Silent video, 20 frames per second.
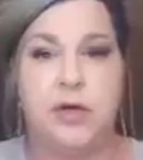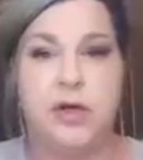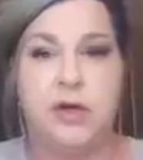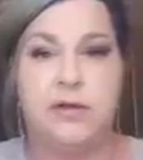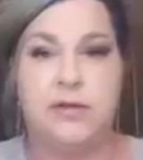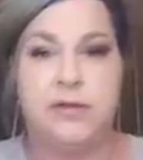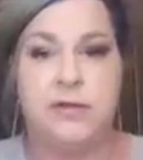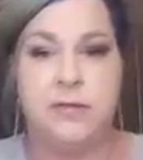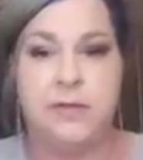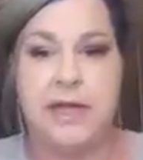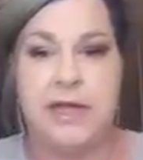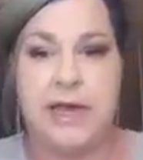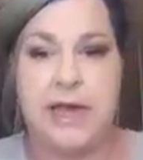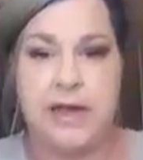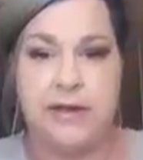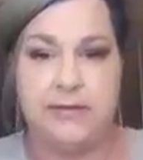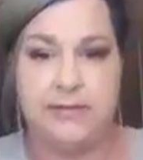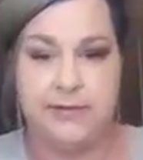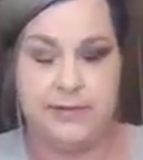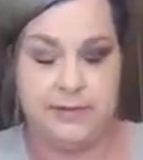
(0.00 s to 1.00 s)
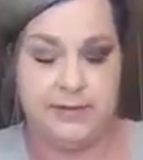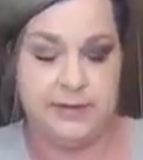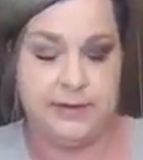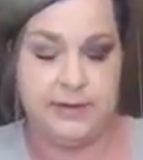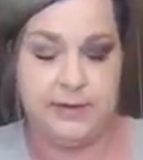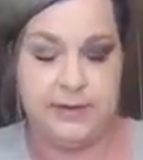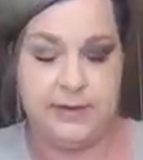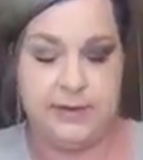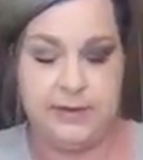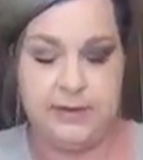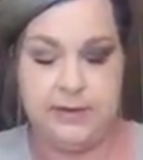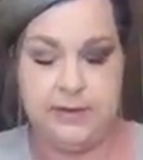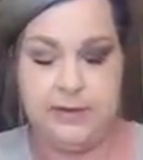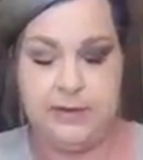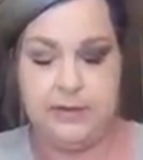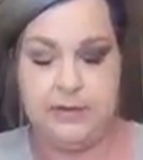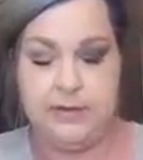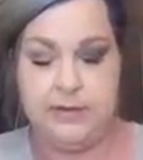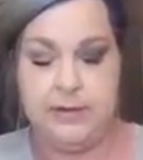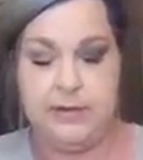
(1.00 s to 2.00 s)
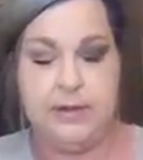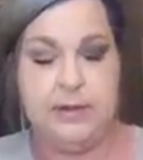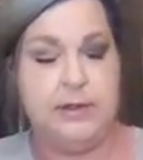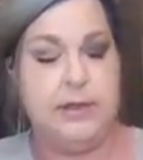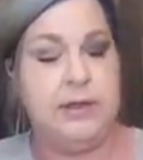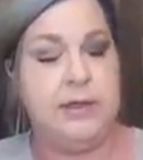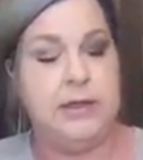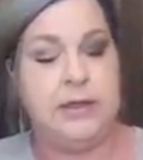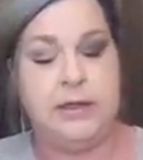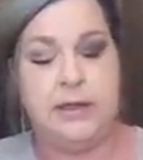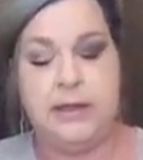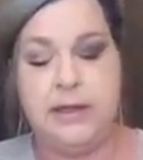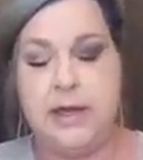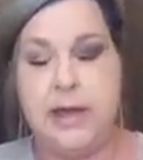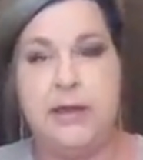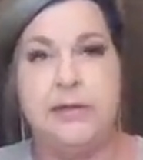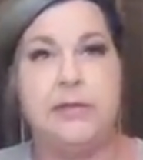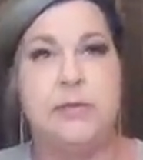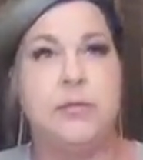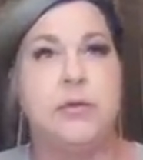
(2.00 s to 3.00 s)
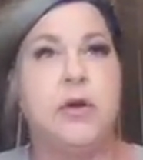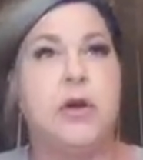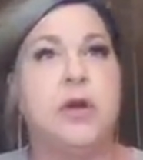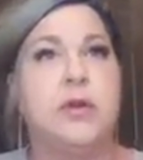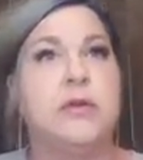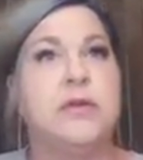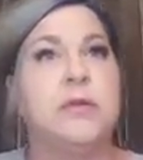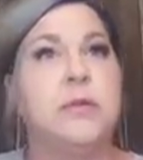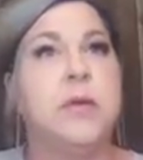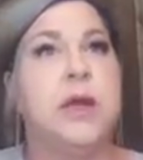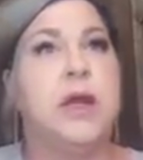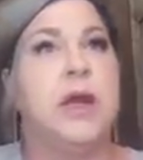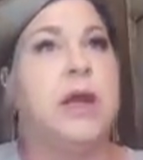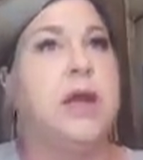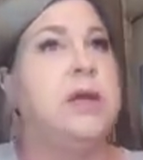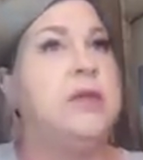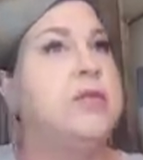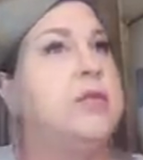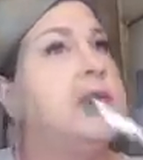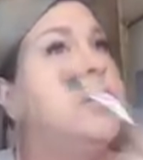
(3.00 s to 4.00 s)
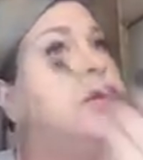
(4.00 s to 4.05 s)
hearts in my life. I need lots more hearts in my life.